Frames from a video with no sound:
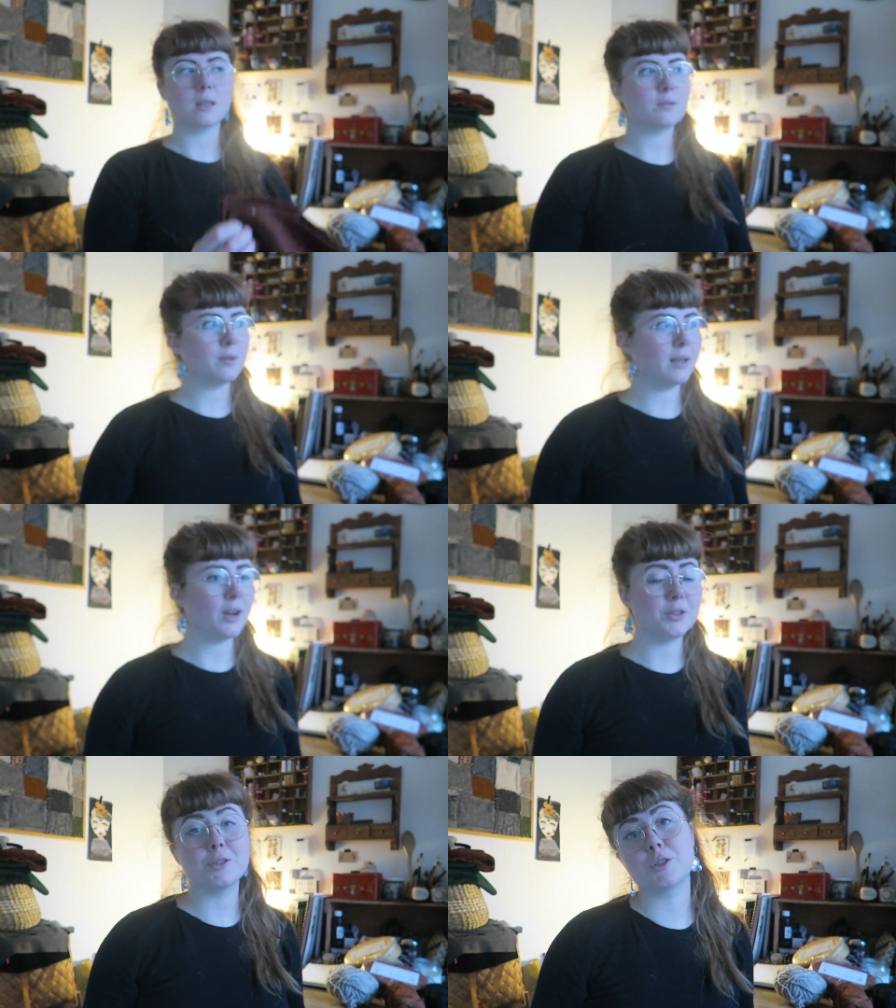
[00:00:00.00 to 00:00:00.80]
It's really
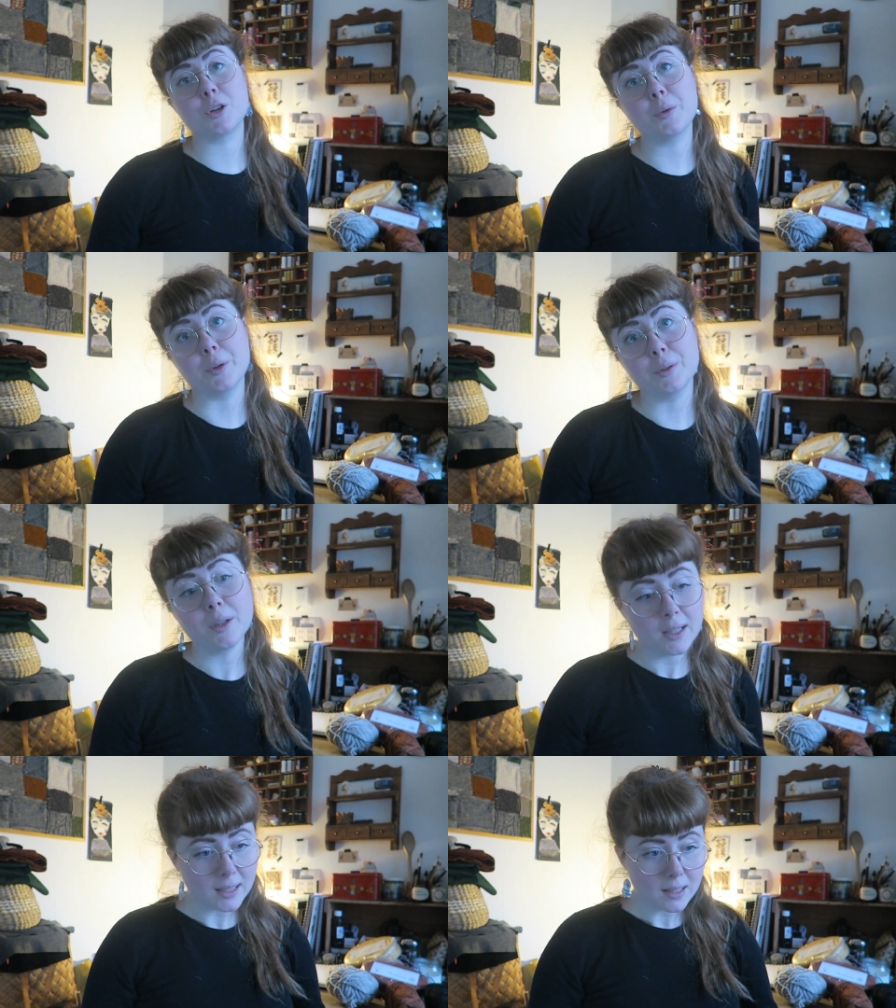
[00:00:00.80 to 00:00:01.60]
hard to show you,
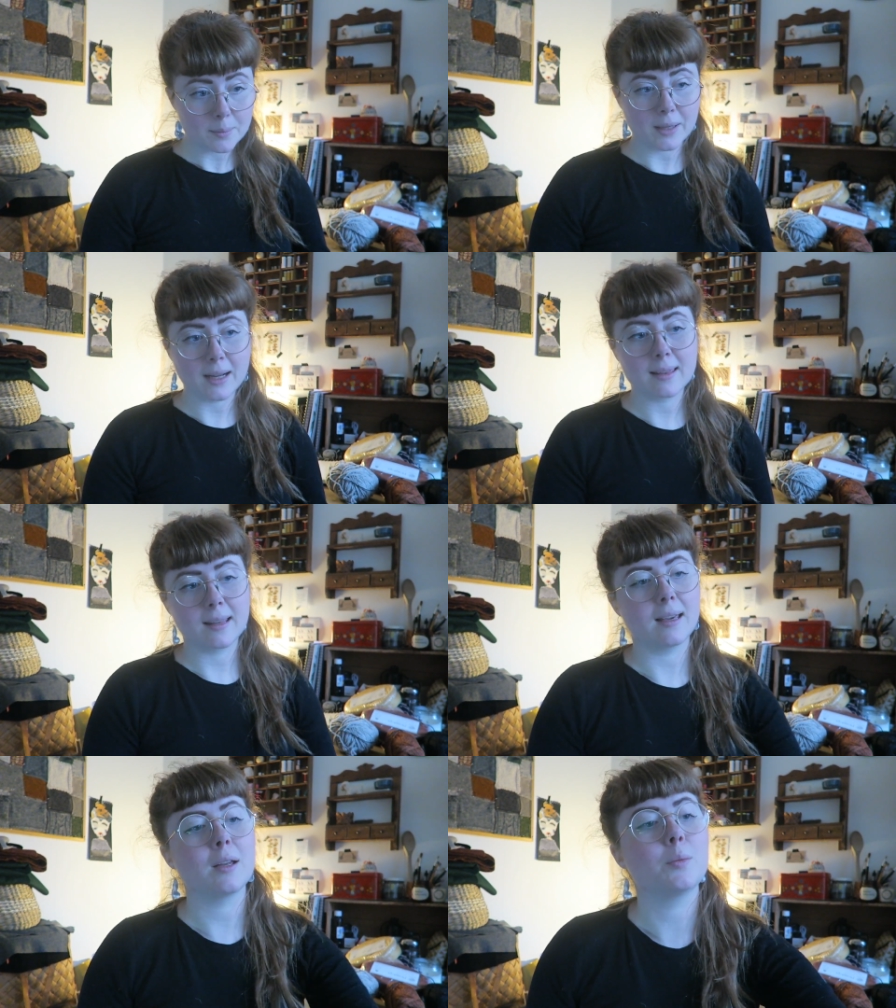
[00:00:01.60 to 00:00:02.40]
but I
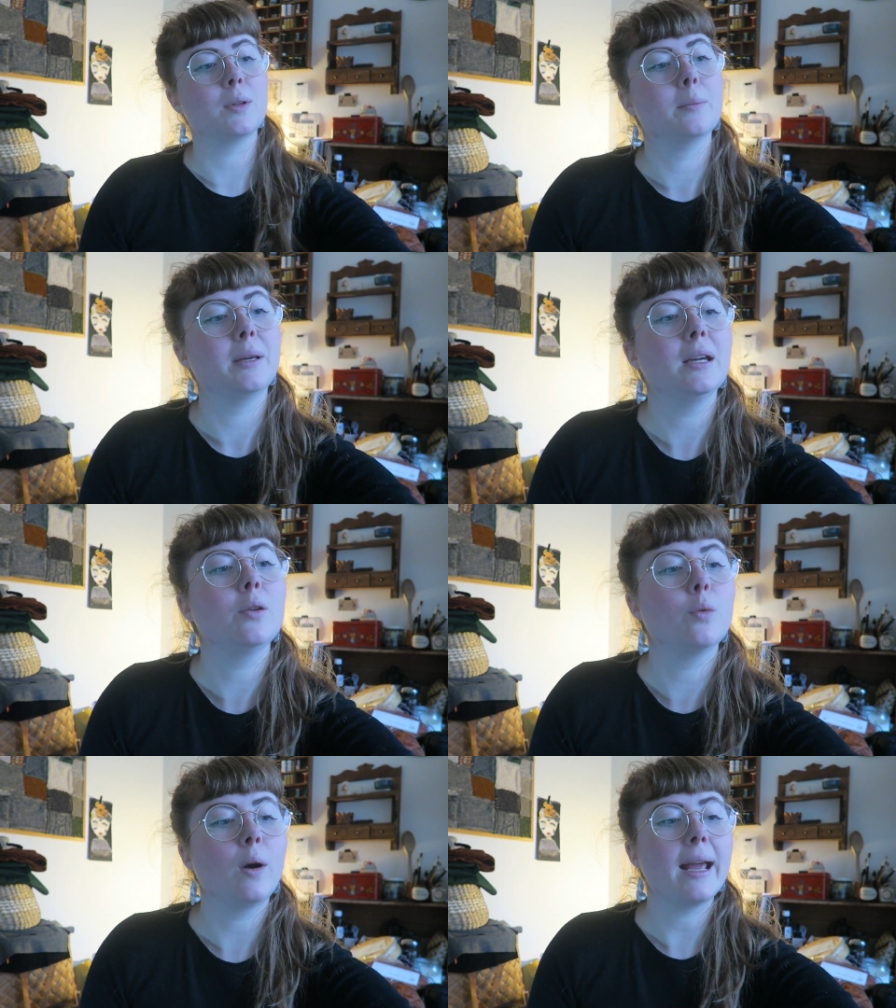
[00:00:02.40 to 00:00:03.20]
think it will be
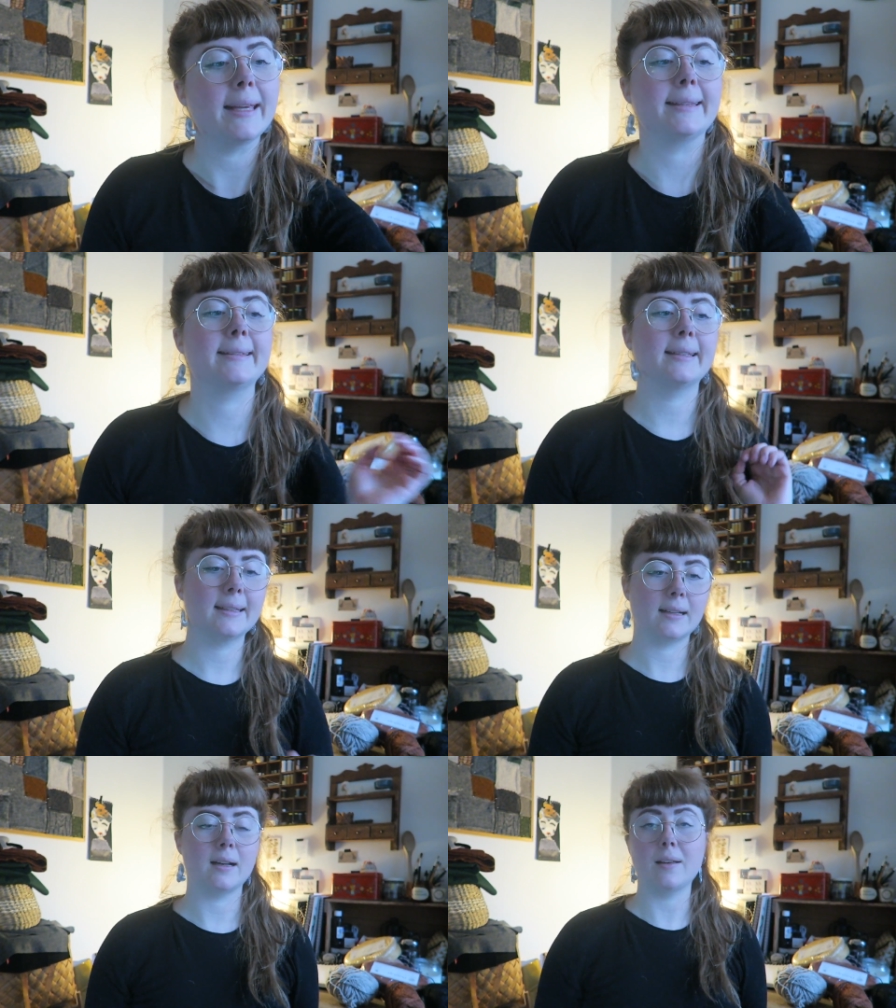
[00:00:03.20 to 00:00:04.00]
great.
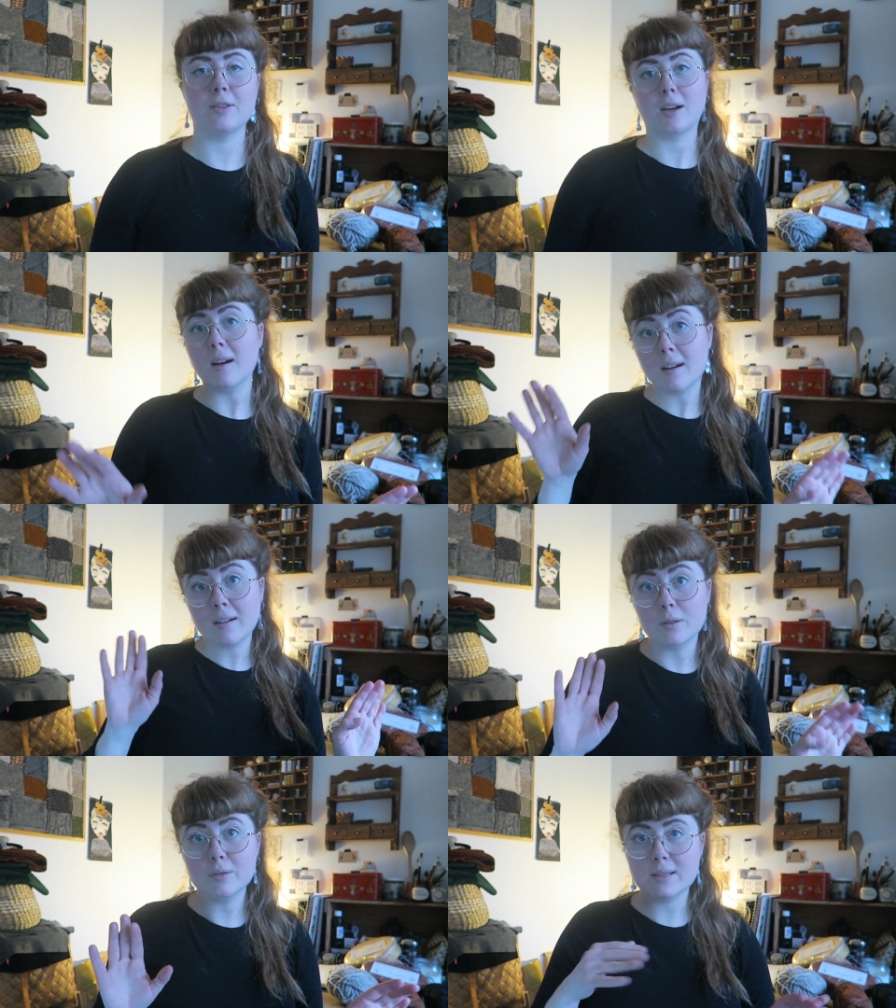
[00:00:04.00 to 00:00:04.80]
And I love the
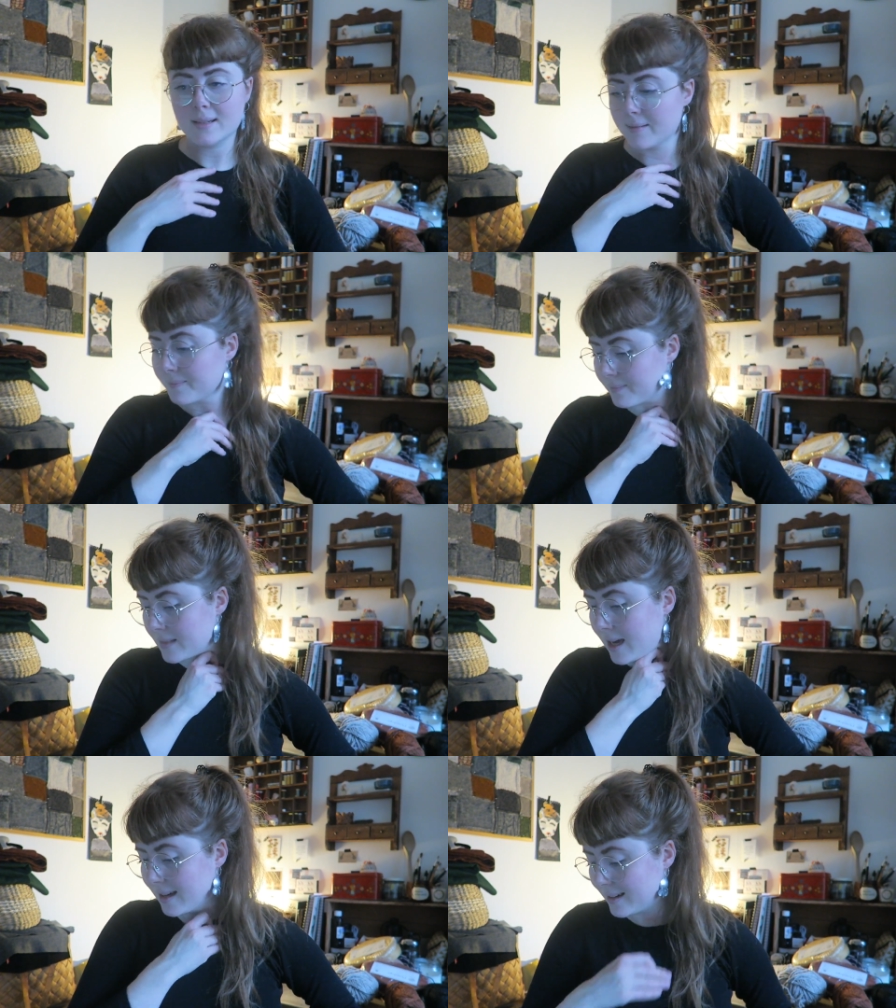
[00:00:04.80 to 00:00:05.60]
color, obviously.
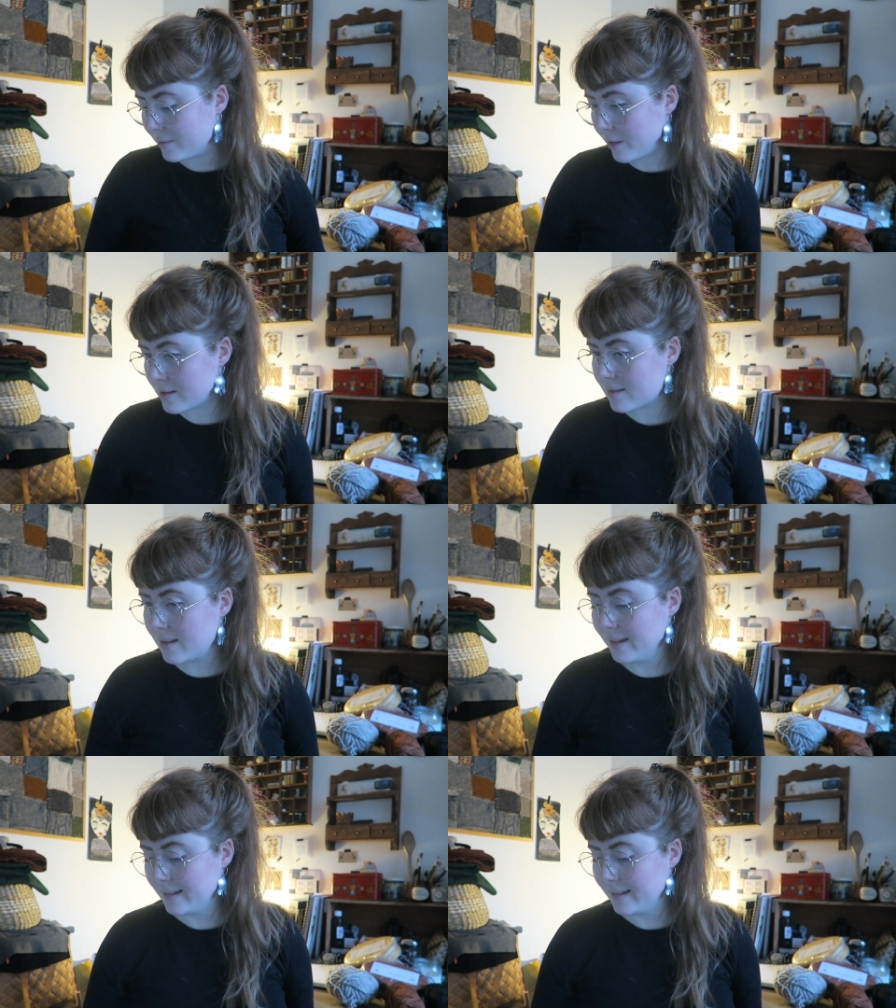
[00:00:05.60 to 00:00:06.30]
Rust.